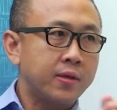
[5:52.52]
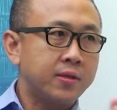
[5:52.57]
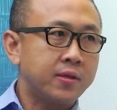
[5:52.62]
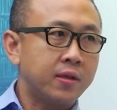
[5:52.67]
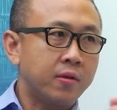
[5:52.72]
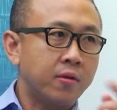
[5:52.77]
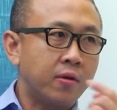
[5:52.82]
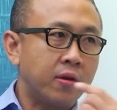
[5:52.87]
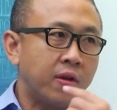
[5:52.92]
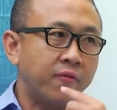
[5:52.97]

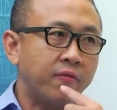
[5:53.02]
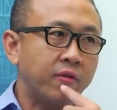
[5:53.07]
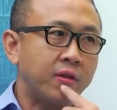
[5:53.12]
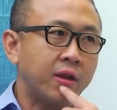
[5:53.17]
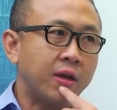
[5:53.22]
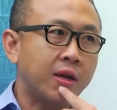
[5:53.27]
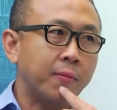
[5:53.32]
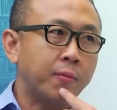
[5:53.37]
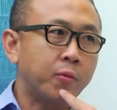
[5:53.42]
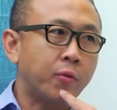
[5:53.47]
Still not enough to
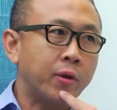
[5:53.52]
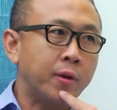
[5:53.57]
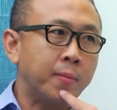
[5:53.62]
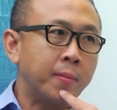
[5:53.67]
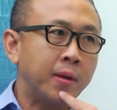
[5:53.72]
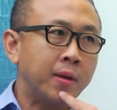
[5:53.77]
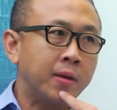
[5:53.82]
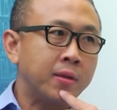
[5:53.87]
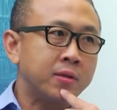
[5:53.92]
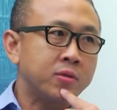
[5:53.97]
take up 20
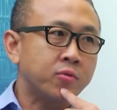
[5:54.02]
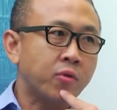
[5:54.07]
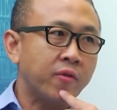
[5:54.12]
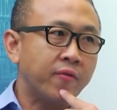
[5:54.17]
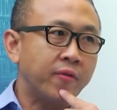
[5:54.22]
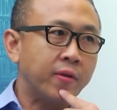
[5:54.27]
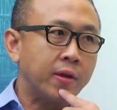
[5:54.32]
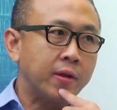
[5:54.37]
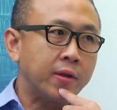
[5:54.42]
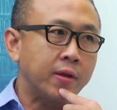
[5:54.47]
million square
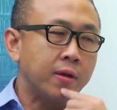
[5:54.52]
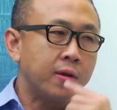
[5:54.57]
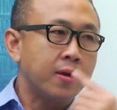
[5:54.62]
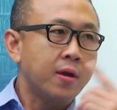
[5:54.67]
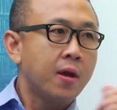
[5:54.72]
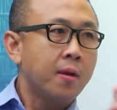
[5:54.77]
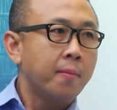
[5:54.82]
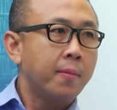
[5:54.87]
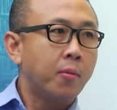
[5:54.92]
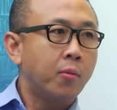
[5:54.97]
feet a year,
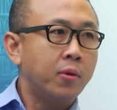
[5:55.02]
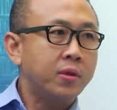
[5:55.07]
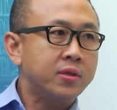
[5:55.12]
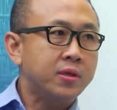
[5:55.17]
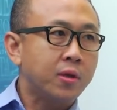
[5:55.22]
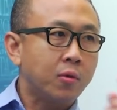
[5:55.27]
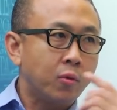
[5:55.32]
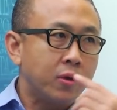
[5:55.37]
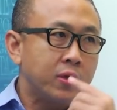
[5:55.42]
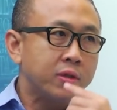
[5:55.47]
but what's
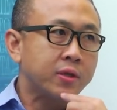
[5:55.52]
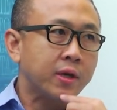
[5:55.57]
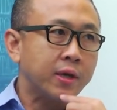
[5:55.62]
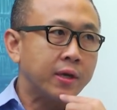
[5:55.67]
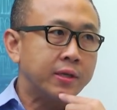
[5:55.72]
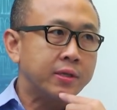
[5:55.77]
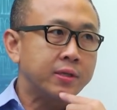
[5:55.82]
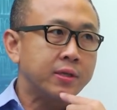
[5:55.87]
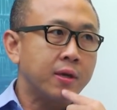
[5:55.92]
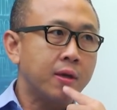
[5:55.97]
the worst
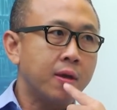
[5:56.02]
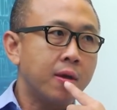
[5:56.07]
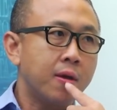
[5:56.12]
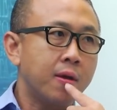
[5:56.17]
case?